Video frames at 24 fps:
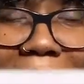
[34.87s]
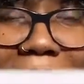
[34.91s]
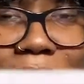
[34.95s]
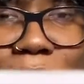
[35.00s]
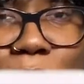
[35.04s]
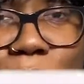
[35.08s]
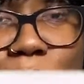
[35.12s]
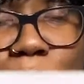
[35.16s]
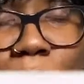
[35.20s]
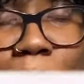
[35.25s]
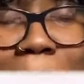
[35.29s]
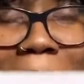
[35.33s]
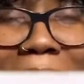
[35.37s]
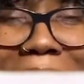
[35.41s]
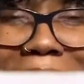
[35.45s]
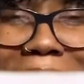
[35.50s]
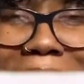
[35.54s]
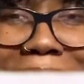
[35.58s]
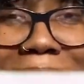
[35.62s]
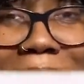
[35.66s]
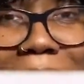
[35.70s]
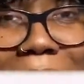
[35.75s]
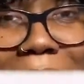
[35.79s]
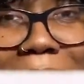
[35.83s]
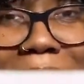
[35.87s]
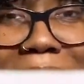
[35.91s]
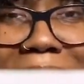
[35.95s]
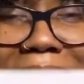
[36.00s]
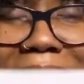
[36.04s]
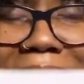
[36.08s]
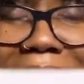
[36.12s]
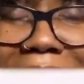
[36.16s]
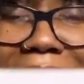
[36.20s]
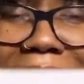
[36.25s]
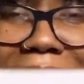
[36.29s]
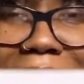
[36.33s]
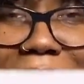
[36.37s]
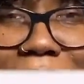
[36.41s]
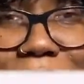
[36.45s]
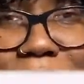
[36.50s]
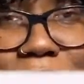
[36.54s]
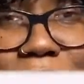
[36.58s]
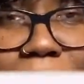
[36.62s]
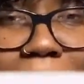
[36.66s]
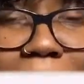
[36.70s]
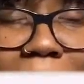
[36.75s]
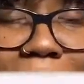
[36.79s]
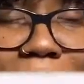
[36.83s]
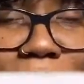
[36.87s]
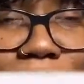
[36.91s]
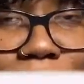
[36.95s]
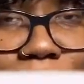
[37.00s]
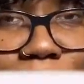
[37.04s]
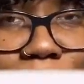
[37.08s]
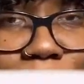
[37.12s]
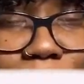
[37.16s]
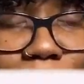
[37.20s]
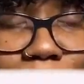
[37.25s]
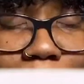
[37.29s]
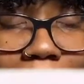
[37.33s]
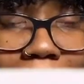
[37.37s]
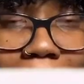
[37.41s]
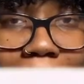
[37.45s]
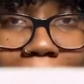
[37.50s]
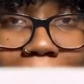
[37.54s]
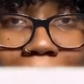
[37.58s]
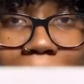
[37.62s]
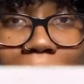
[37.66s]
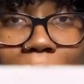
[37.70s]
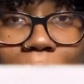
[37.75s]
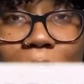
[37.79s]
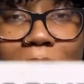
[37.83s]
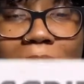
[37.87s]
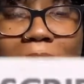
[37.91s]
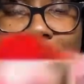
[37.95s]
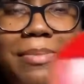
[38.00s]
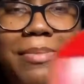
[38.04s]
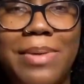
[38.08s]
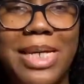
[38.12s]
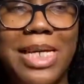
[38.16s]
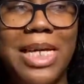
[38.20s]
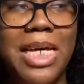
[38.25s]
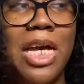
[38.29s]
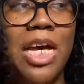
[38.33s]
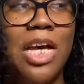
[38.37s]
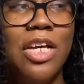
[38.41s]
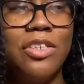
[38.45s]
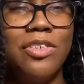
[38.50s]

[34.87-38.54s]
And to all my subbies, thank y'all so much for rocking with me.